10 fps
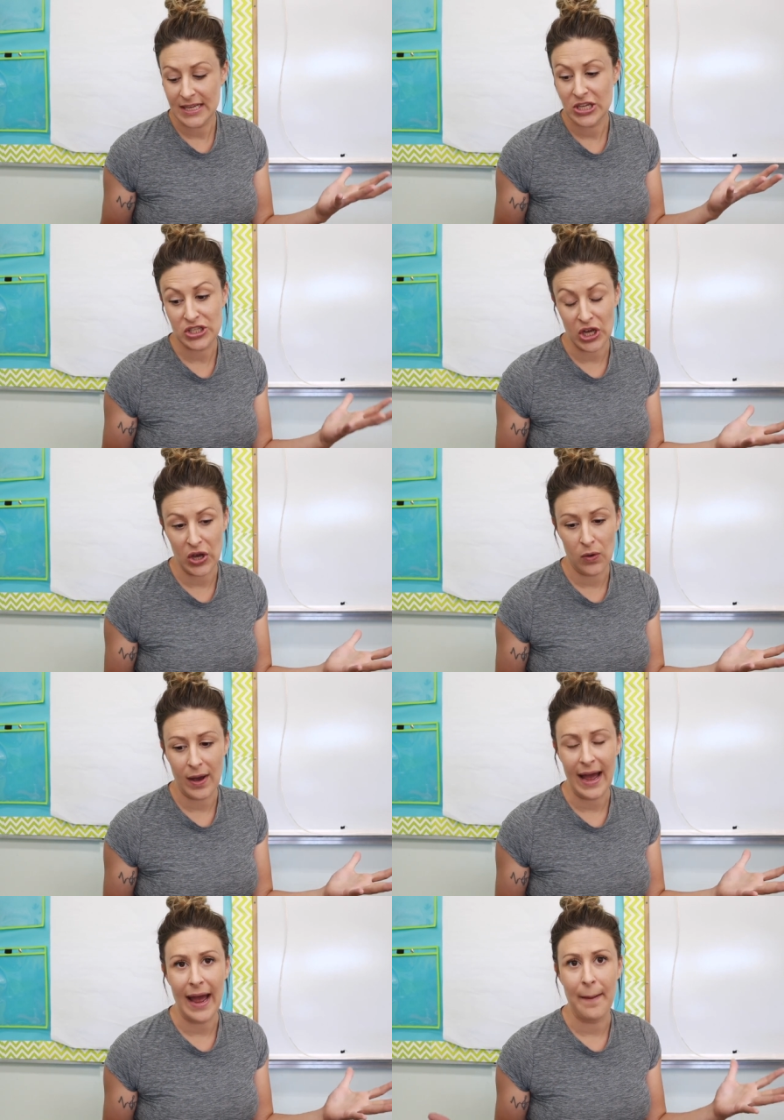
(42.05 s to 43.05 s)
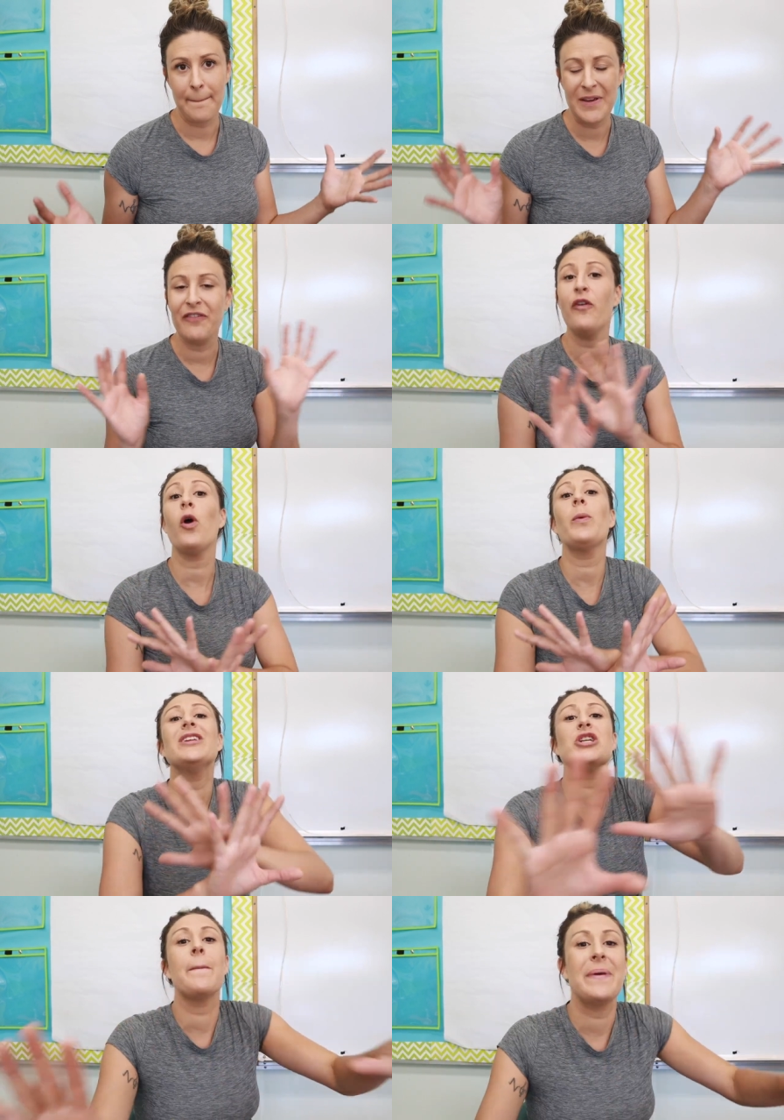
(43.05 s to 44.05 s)
So before
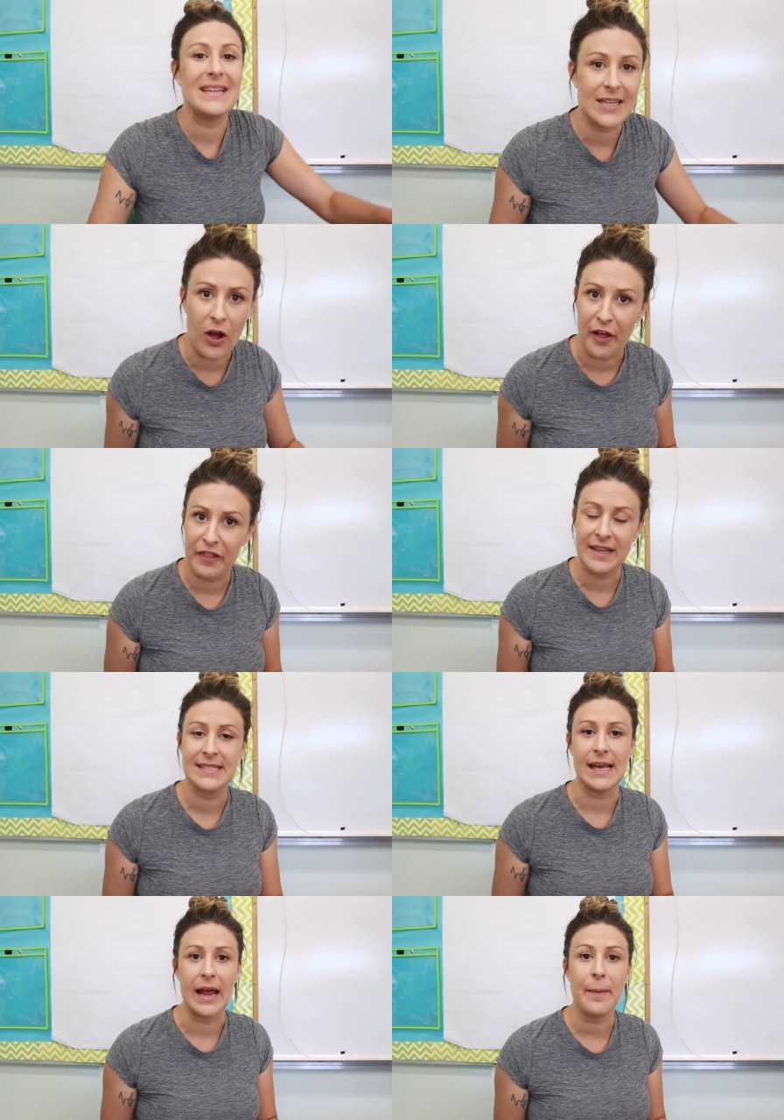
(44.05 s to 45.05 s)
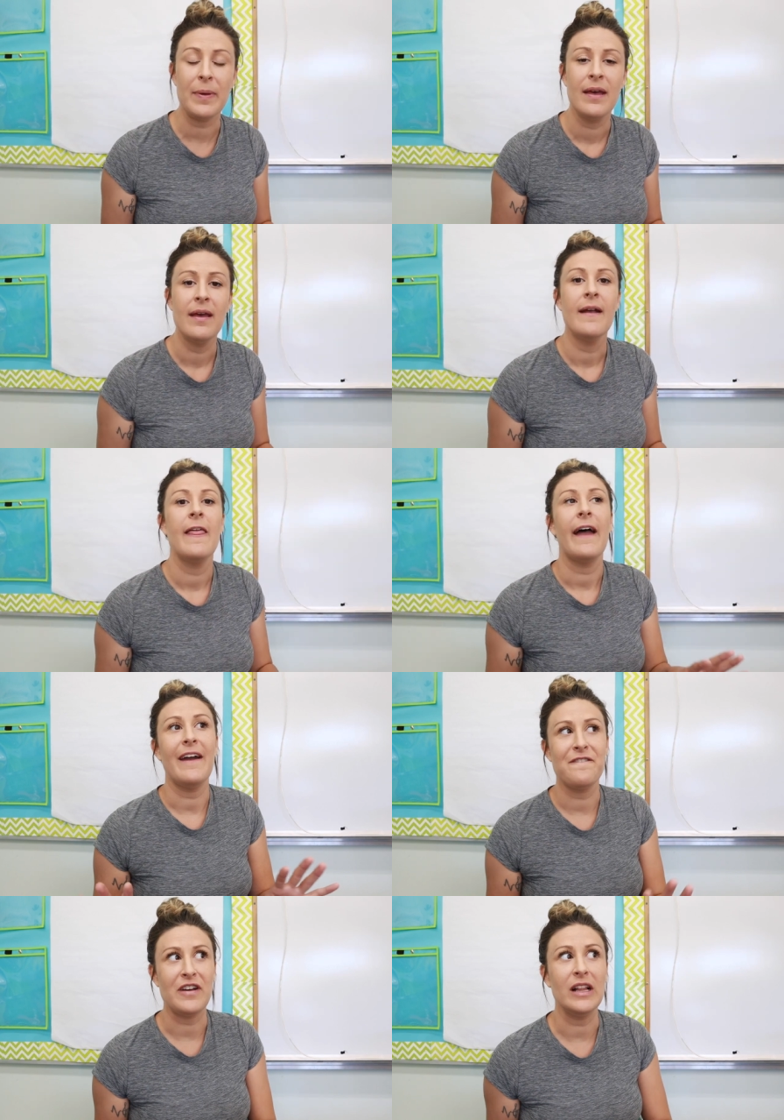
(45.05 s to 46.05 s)
we jump into all things setup,
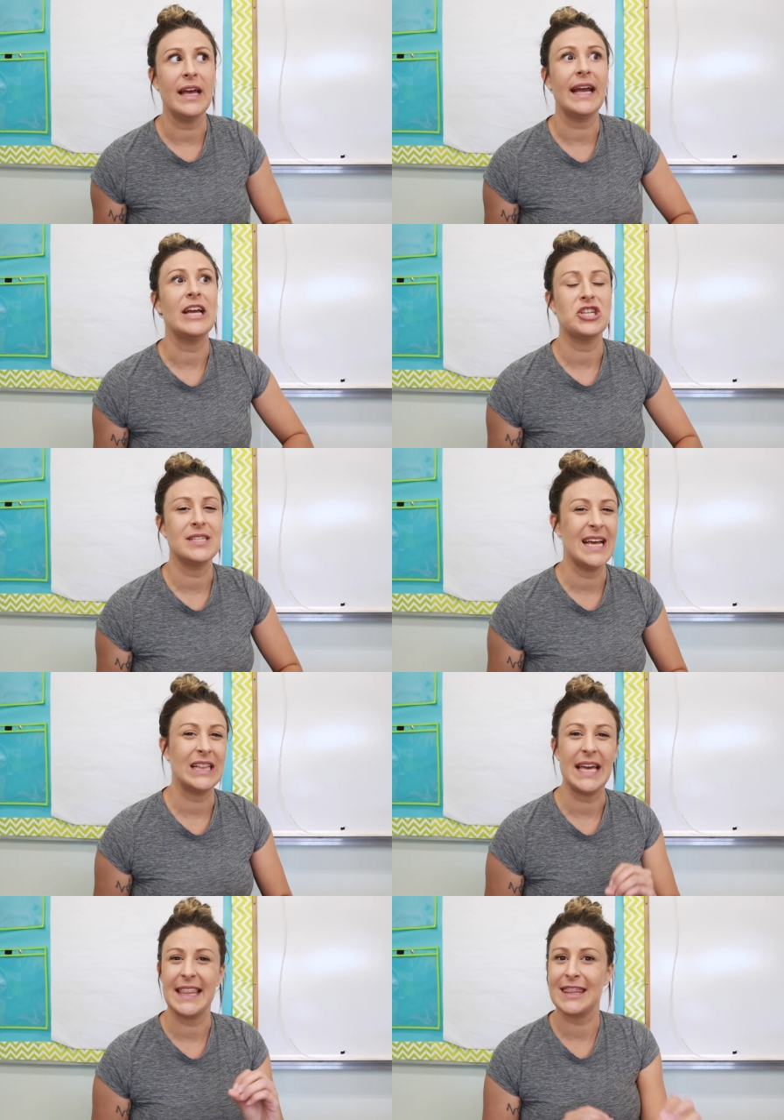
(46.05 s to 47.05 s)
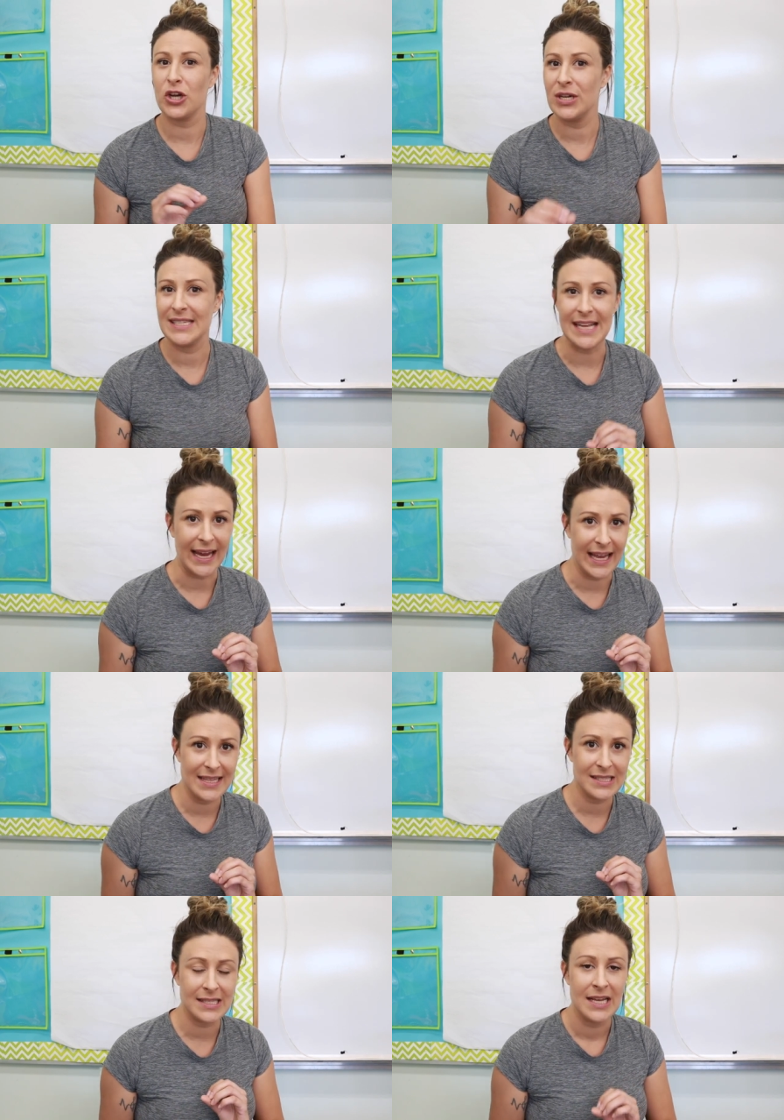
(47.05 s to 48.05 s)
I felt like I should take like 30
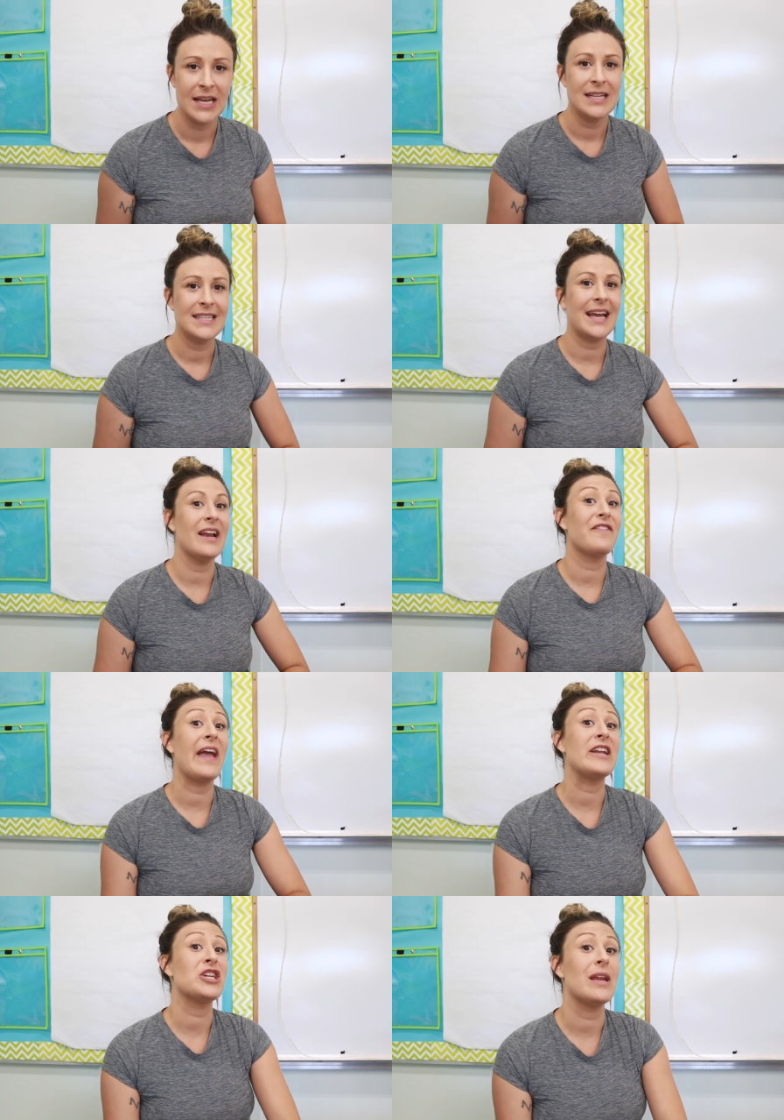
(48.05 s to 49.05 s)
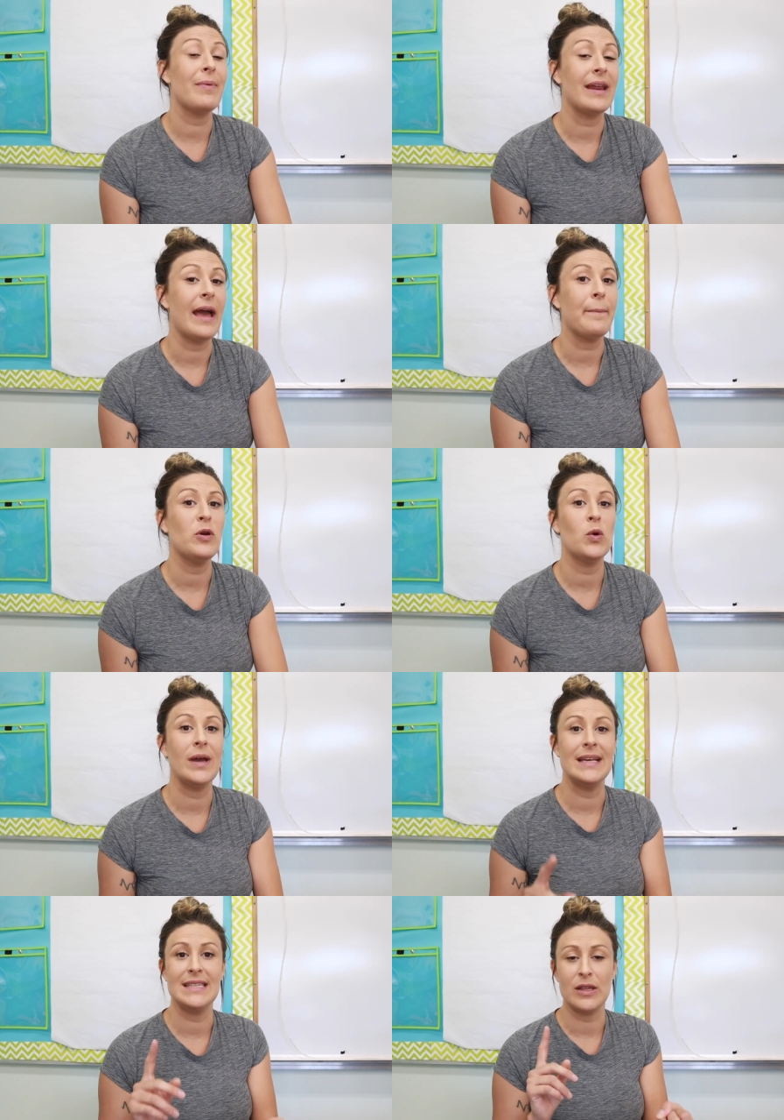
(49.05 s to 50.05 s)
seconds to kind of catch anybody up who
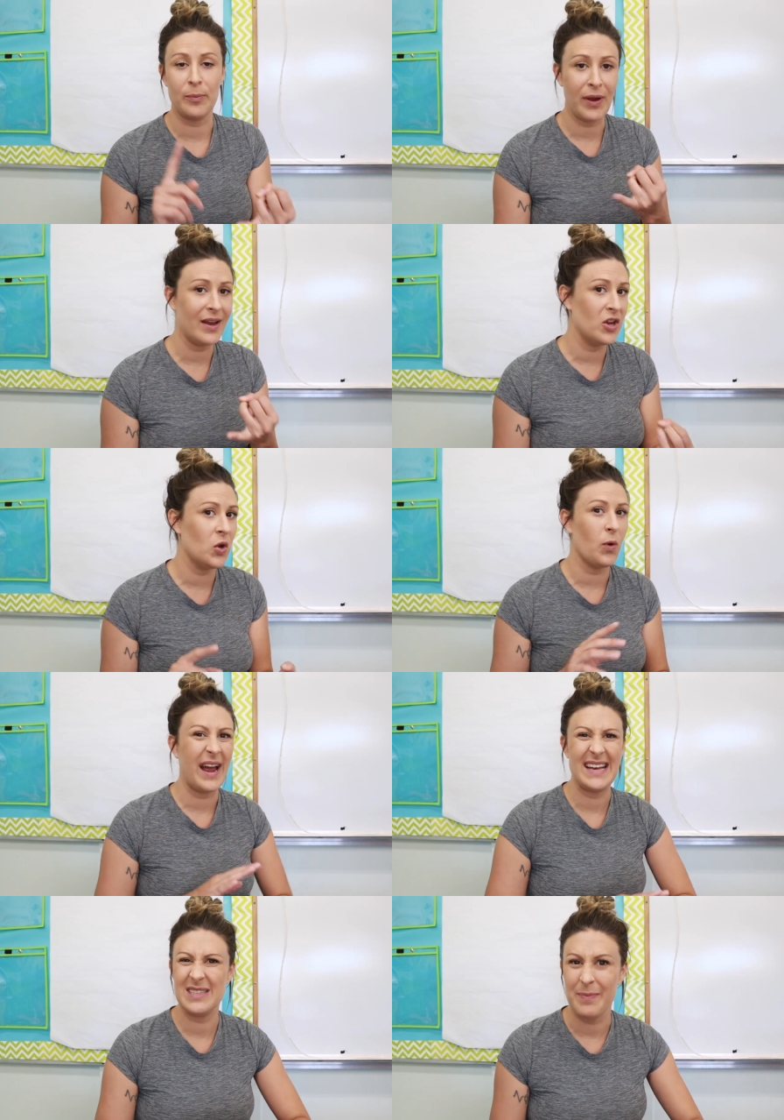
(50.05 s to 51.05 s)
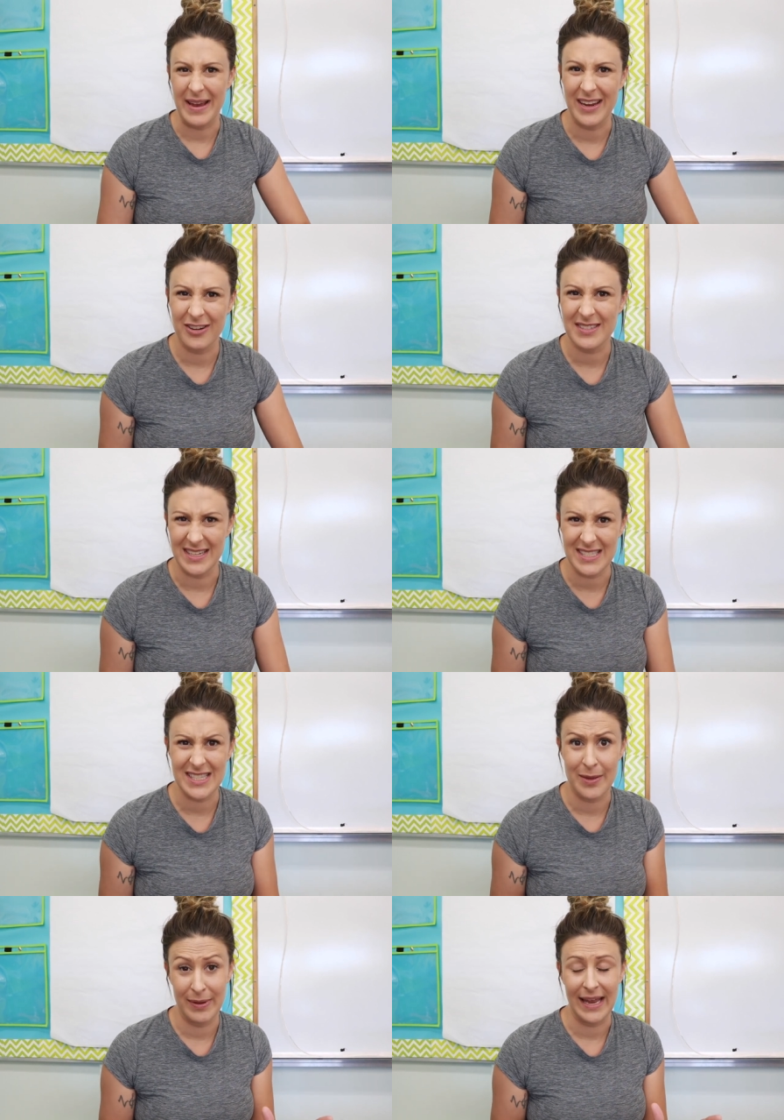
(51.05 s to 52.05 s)
is either brand new or hasn't been here
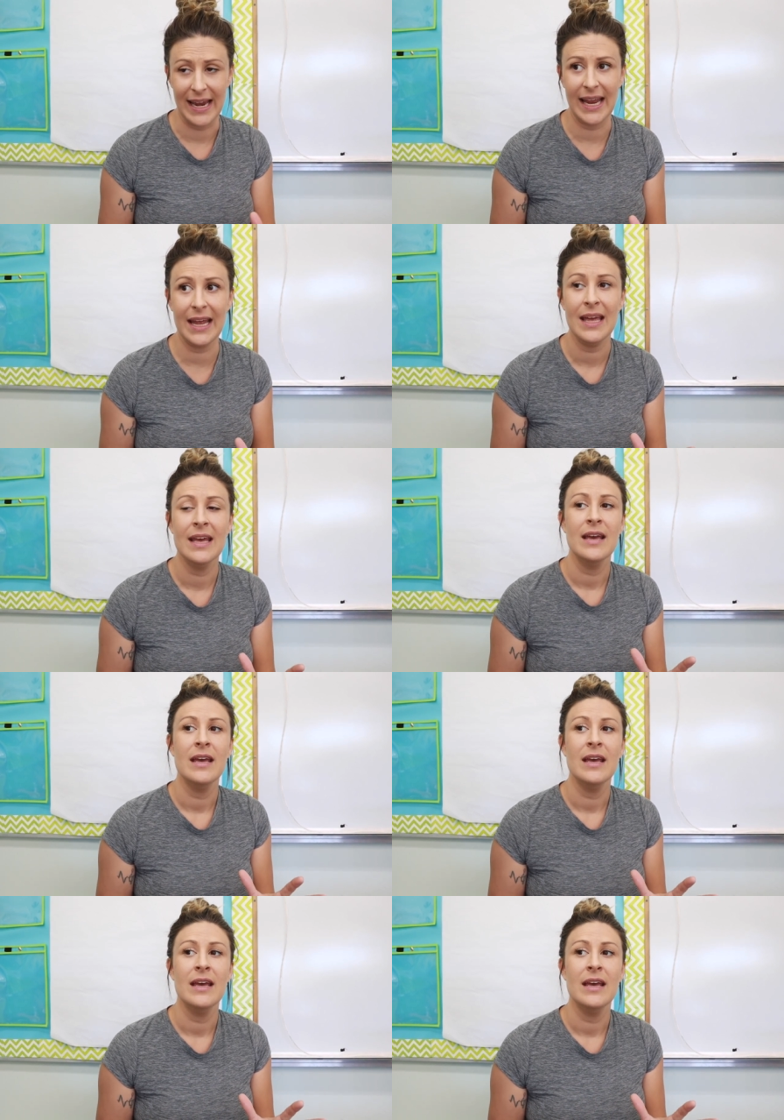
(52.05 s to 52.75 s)
since the beginning.